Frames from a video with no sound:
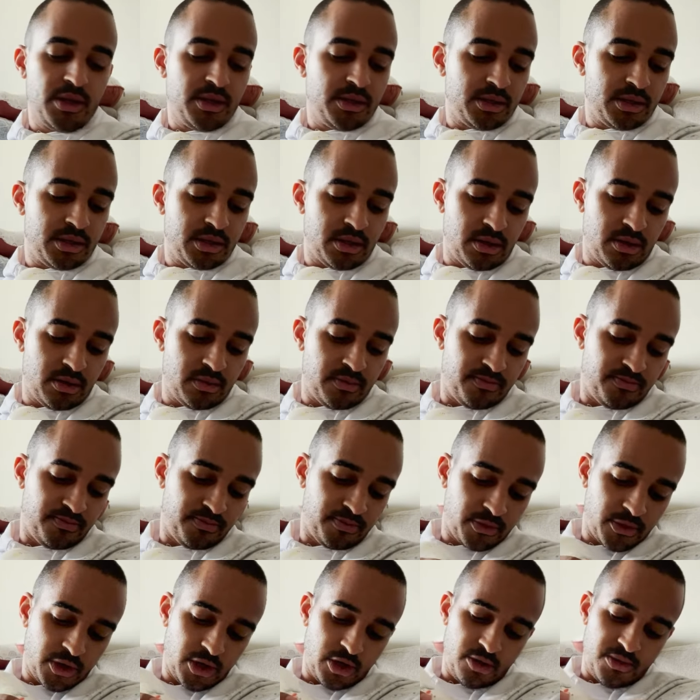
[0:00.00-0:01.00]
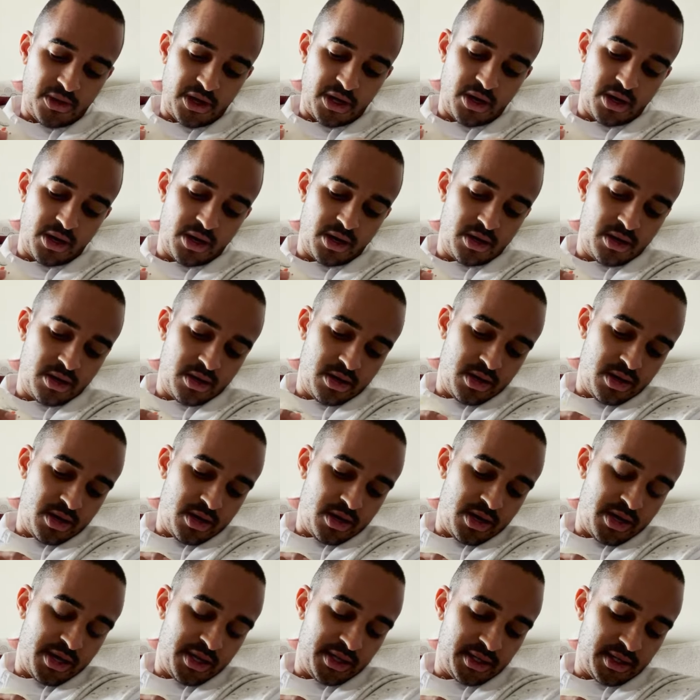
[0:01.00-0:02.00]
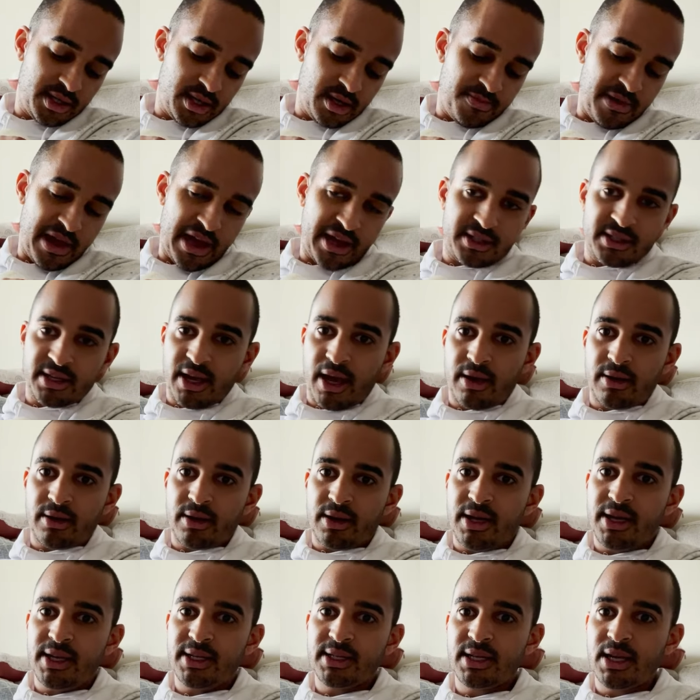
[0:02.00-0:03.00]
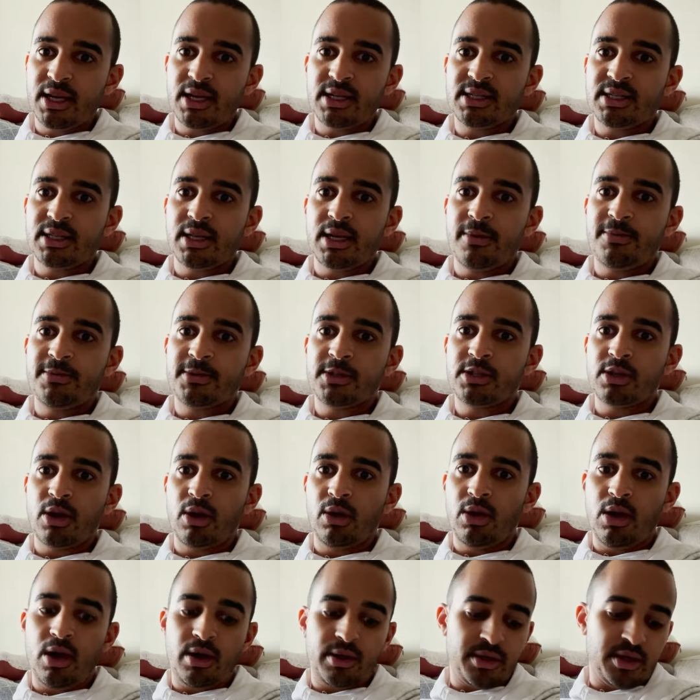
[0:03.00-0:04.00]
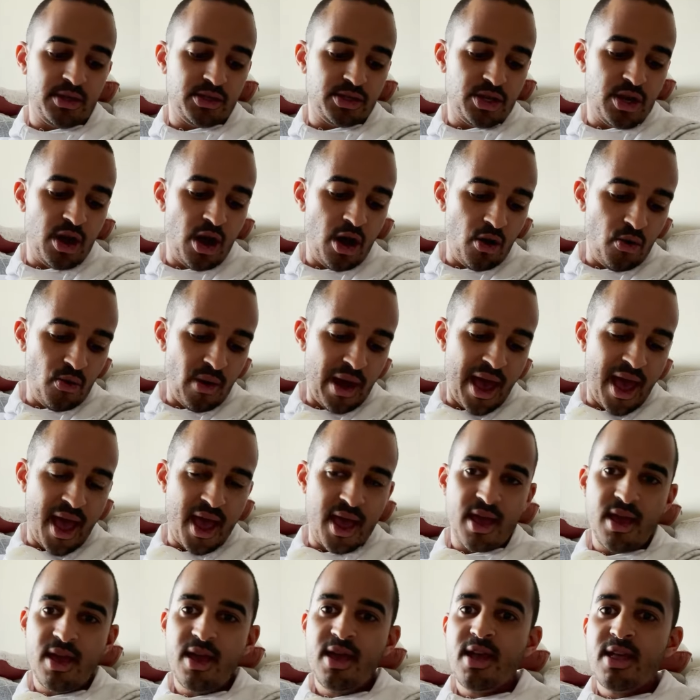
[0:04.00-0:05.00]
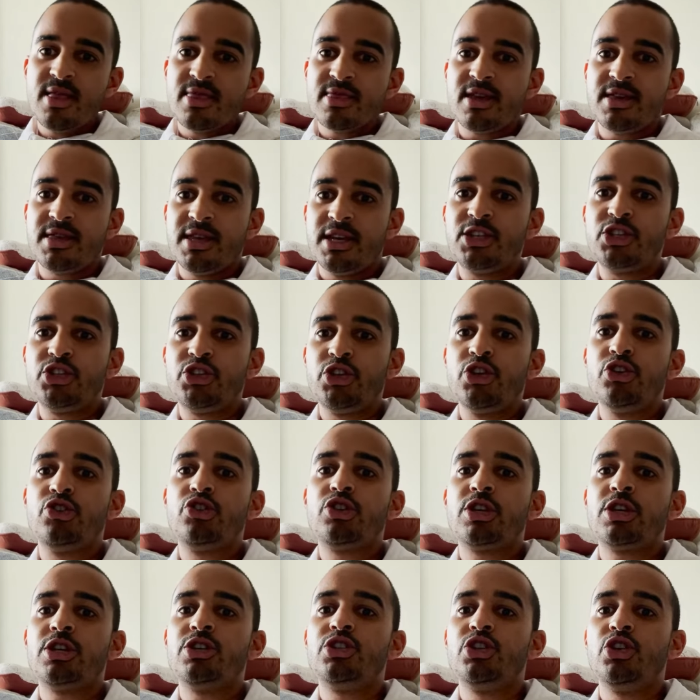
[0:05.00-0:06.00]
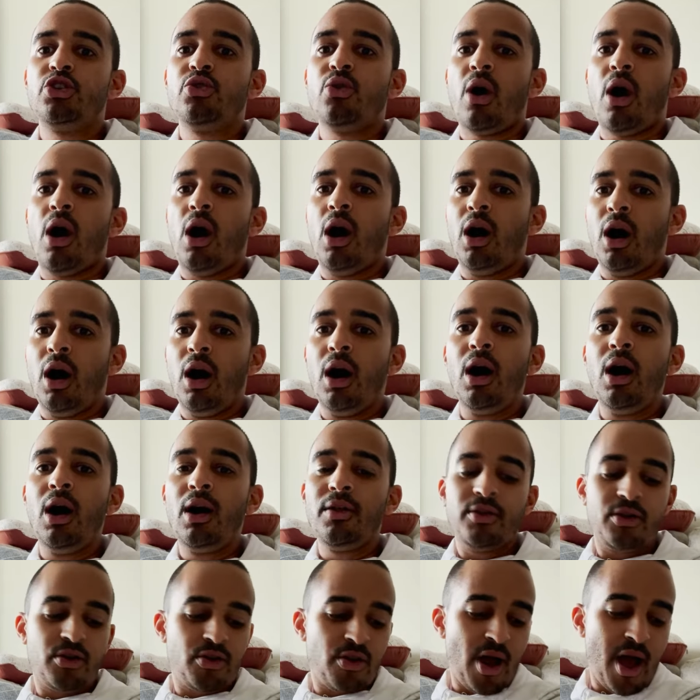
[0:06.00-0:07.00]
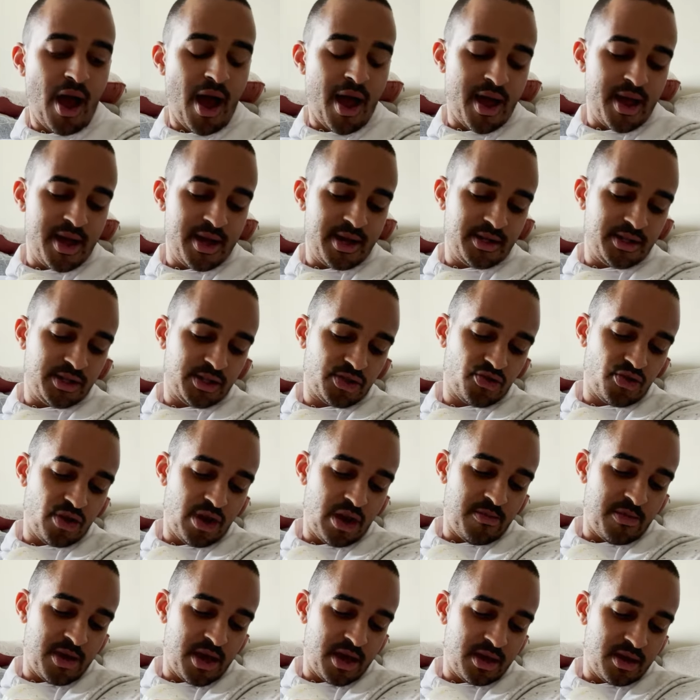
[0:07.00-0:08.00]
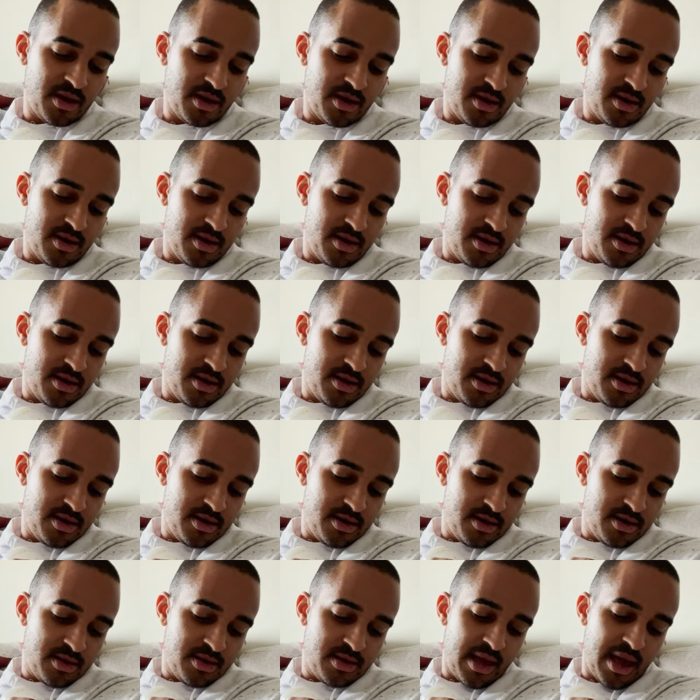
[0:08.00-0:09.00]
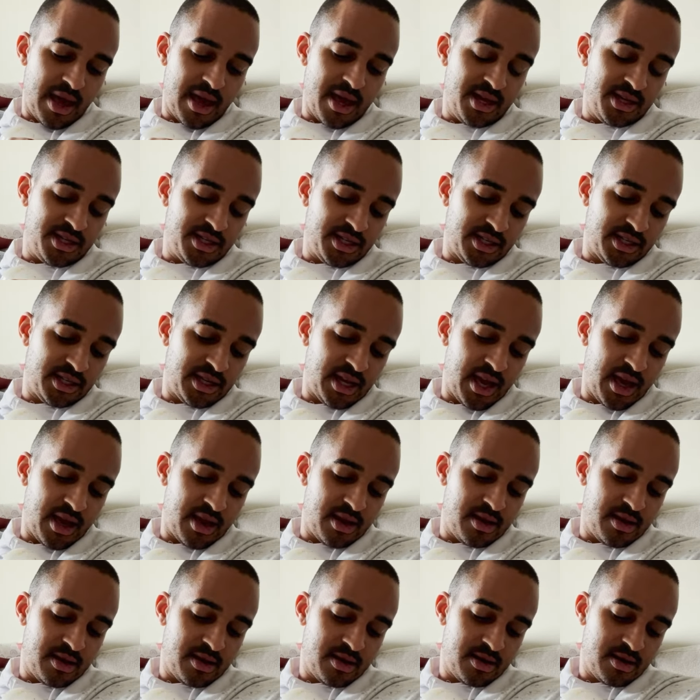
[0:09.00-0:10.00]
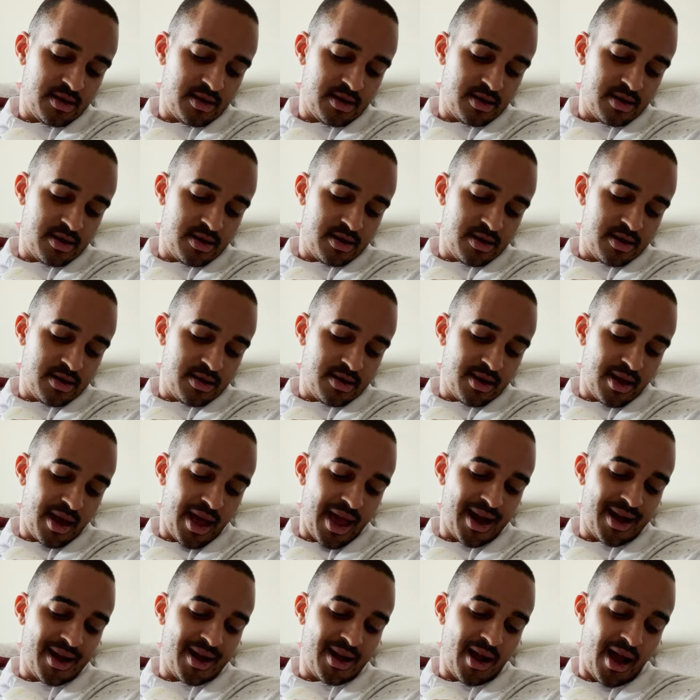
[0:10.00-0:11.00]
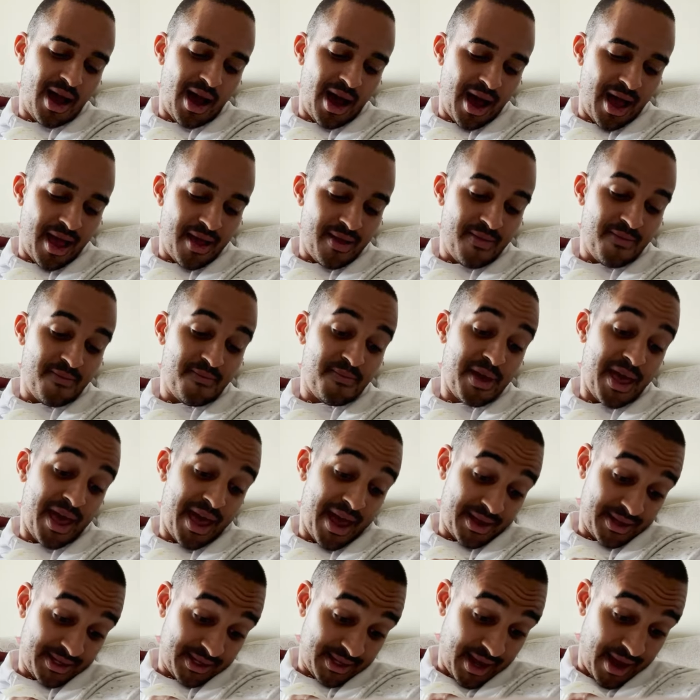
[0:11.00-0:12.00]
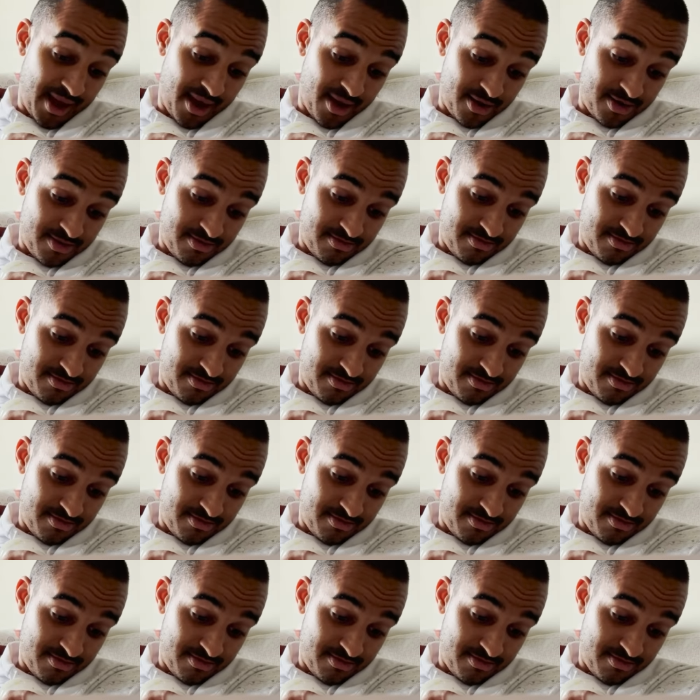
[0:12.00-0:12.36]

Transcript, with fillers: So it'll be good. He's gonna pass out. He's gonna sleep so long. There's no way that this dude could do all the crying and screaming that he just did and not pass out,